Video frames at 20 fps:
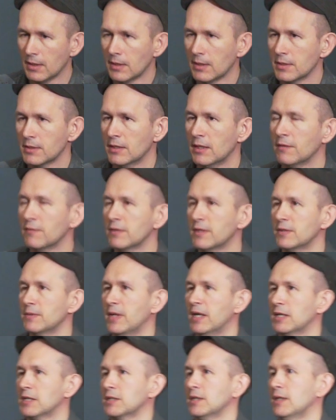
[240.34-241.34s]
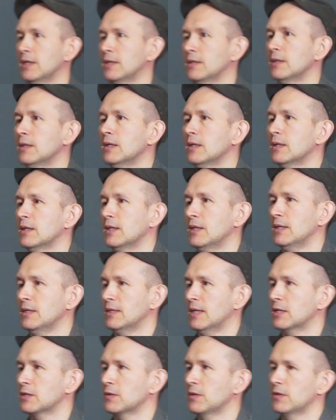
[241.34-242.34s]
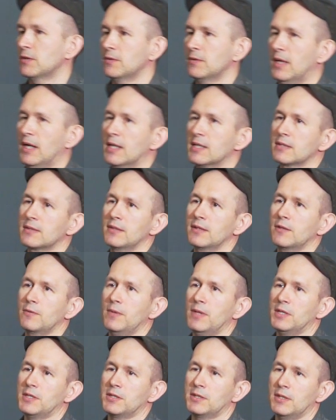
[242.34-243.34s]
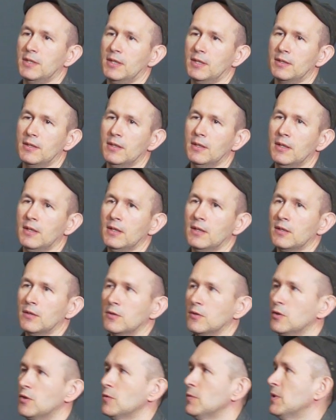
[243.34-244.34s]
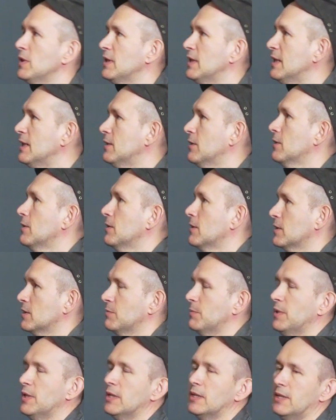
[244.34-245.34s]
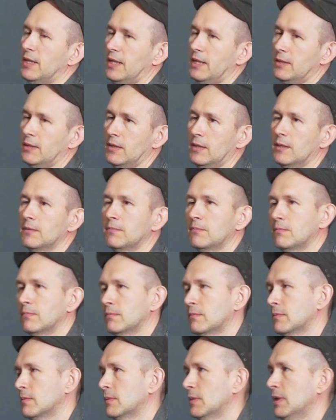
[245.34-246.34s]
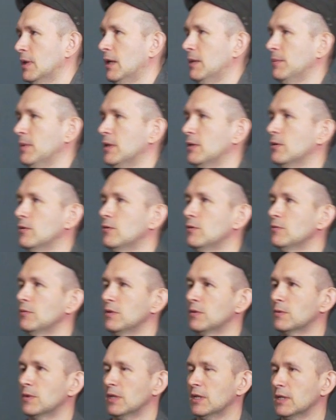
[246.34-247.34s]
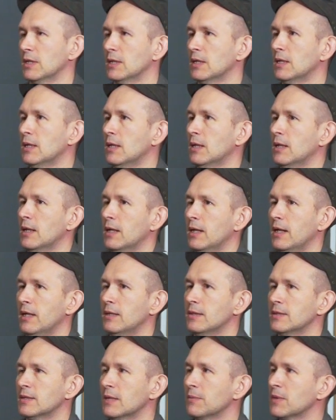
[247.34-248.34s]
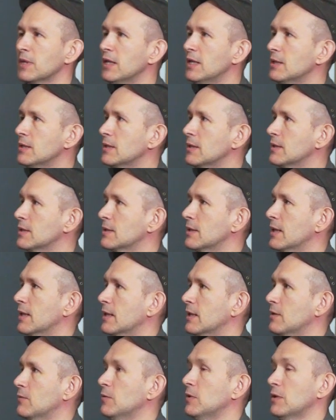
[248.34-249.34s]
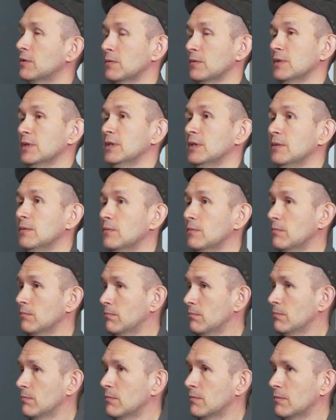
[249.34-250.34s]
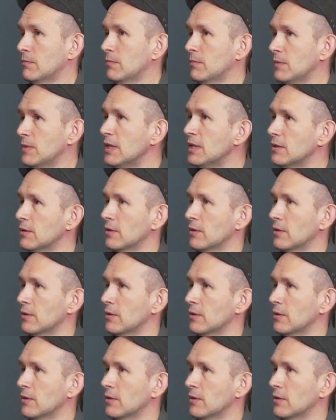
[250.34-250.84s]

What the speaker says: So another direction is actually to ask the question, do we need all this big data? I mean, do we really? And in some cases, like, we don't really need